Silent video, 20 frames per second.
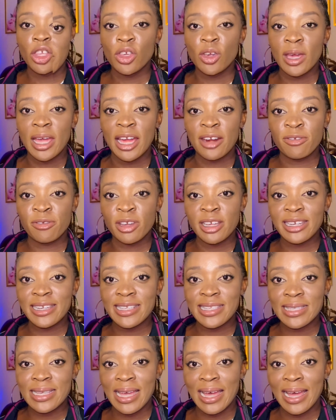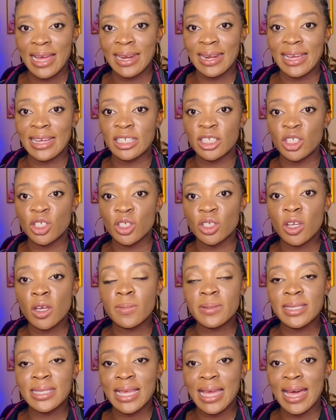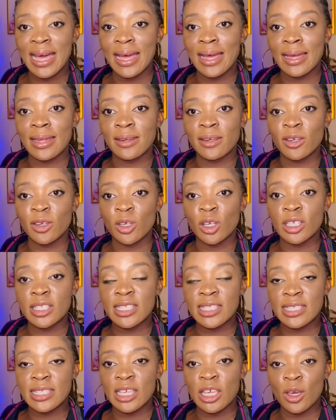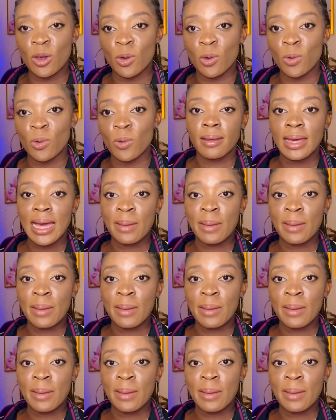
You can run this scan at jobscan.co.